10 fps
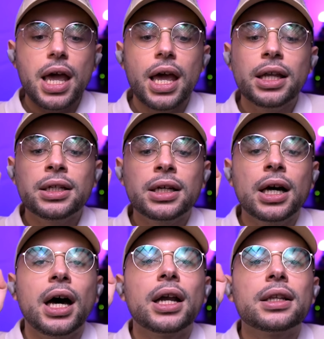
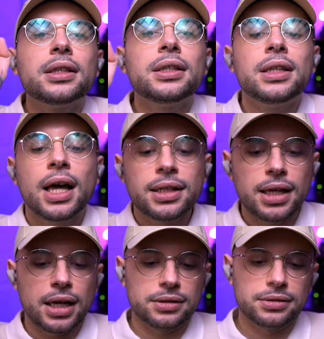
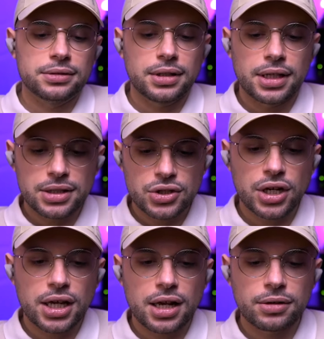Encarnada. Let's
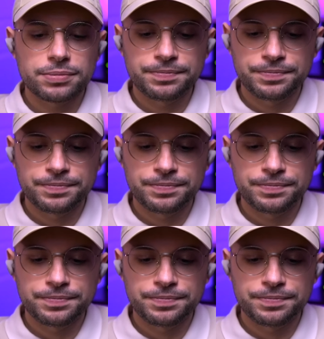check it out.